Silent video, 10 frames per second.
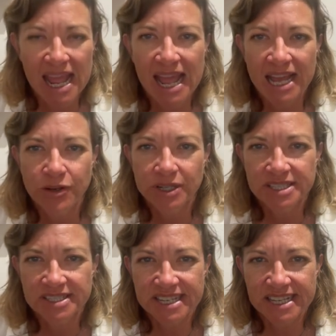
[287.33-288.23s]
And you can
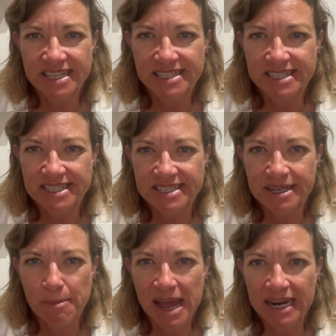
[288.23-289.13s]
see this in the
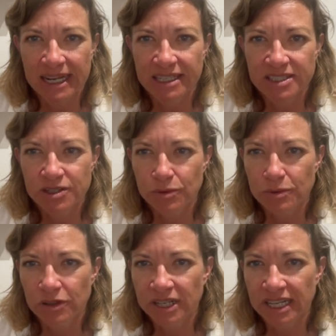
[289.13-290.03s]
schematic. So
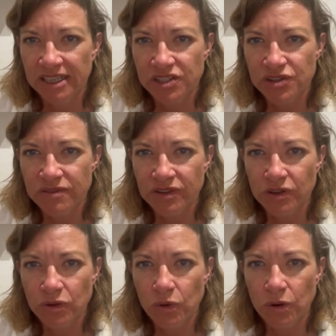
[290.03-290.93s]
looking at the
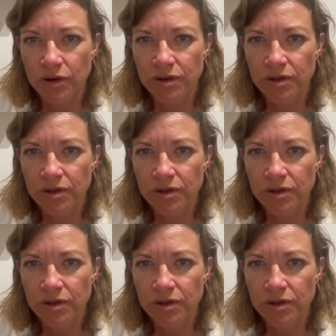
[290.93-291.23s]
cervical cord